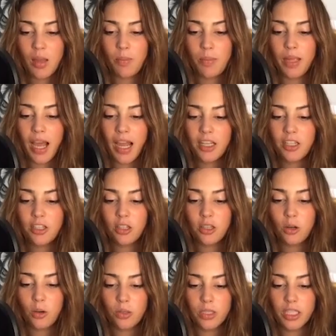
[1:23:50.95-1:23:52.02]
Behind
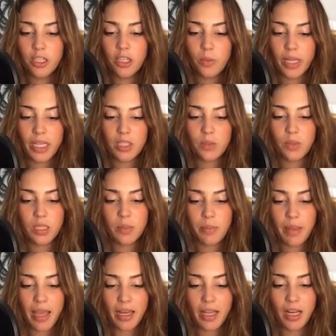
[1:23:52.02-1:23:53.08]
her, holding her waist, was a
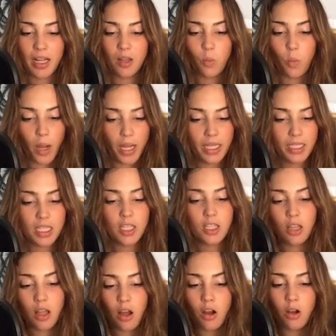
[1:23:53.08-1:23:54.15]
man in a white,
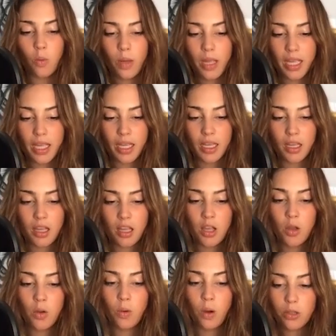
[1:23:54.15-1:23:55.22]
long wig
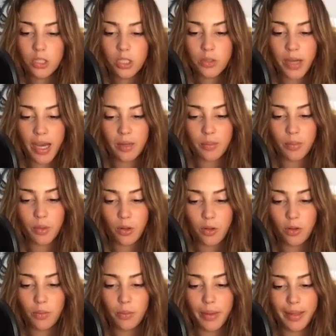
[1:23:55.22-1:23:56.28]
who also had a
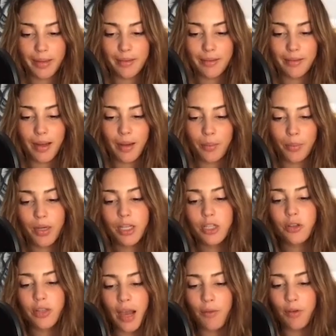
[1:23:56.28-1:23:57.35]
mole, but I'm pretty
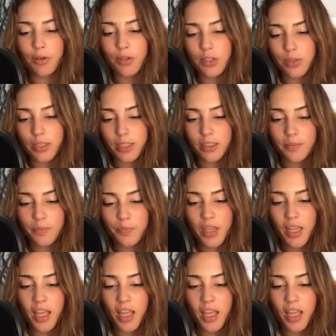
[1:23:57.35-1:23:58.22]
sure that one was real.